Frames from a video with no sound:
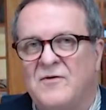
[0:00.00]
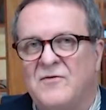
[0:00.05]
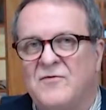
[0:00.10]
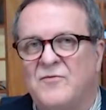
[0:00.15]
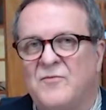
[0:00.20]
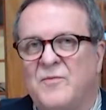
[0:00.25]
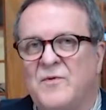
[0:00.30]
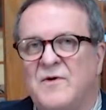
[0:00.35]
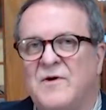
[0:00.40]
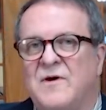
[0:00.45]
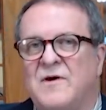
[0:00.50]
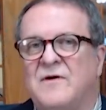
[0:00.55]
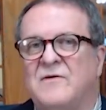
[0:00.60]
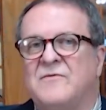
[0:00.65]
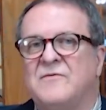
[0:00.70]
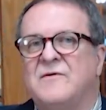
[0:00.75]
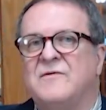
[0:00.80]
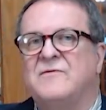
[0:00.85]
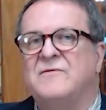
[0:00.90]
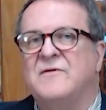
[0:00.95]
just
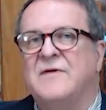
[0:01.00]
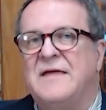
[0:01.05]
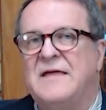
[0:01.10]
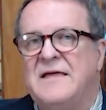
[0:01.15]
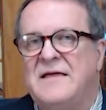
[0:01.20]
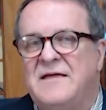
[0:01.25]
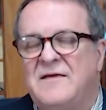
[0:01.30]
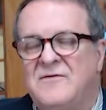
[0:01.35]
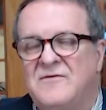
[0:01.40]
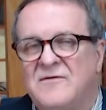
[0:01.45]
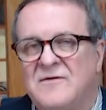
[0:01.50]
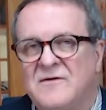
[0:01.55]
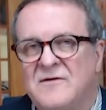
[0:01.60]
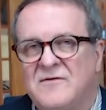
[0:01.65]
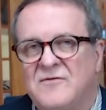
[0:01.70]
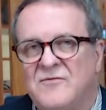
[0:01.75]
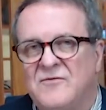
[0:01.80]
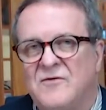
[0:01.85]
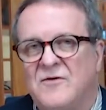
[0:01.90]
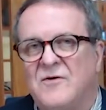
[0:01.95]
because it's the
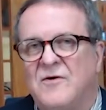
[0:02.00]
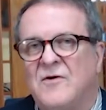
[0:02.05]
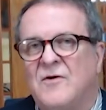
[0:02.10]
easiest,